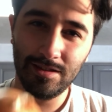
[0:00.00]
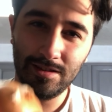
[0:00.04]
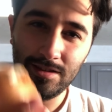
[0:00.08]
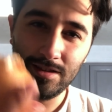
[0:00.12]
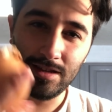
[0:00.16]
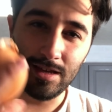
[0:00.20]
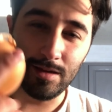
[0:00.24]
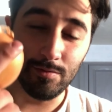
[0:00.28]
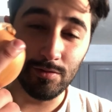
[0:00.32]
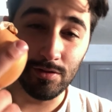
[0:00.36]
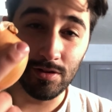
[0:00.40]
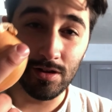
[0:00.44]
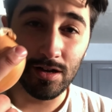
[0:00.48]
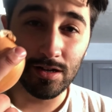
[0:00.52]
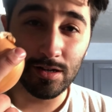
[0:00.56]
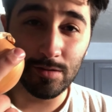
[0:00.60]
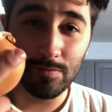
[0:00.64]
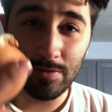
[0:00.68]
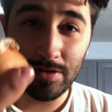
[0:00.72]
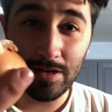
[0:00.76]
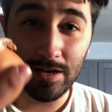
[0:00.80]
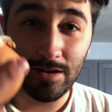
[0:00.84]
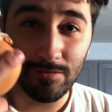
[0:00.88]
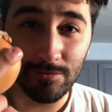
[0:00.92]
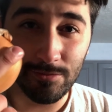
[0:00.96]
They belong to
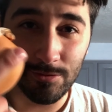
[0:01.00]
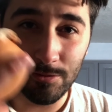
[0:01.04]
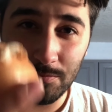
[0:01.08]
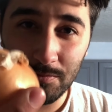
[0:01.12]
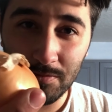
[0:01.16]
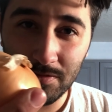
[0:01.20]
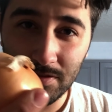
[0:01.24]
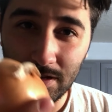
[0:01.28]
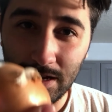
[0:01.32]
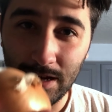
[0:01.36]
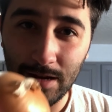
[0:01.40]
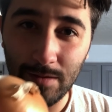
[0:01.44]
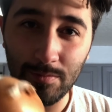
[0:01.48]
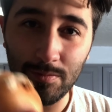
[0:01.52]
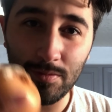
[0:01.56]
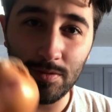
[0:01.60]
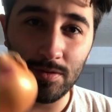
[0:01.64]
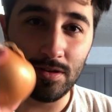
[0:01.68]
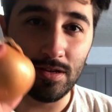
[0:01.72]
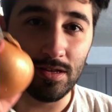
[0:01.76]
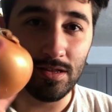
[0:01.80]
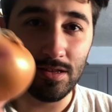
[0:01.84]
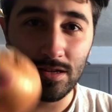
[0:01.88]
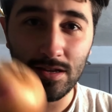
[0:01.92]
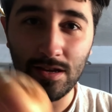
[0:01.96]
be at room temp,
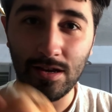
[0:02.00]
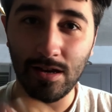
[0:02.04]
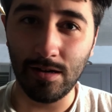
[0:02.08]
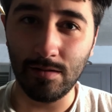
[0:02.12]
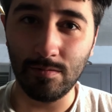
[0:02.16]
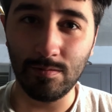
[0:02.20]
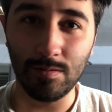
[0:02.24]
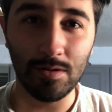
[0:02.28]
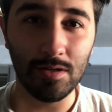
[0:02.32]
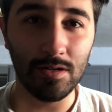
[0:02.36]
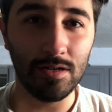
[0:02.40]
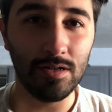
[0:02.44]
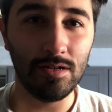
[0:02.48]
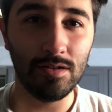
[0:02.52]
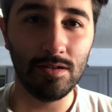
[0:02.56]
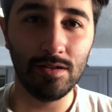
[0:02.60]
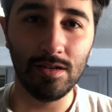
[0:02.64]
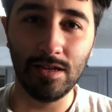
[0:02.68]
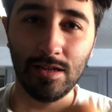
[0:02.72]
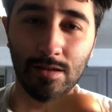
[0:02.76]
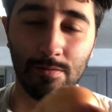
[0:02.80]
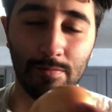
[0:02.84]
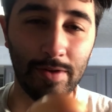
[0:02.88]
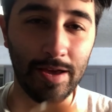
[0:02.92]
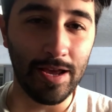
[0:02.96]
in the cupboard,
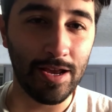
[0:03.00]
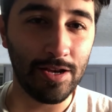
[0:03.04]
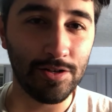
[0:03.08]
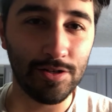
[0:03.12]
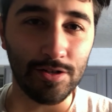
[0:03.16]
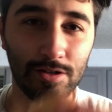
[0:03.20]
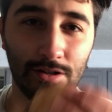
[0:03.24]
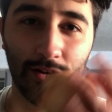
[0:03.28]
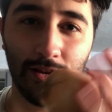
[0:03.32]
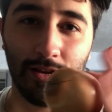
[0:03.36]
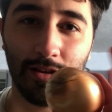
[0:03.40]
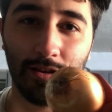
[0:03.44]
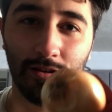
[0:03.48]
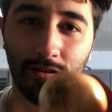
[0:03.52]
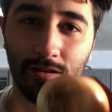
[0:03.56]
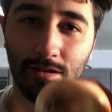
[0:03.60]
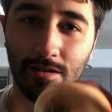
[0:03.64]
in the pantry,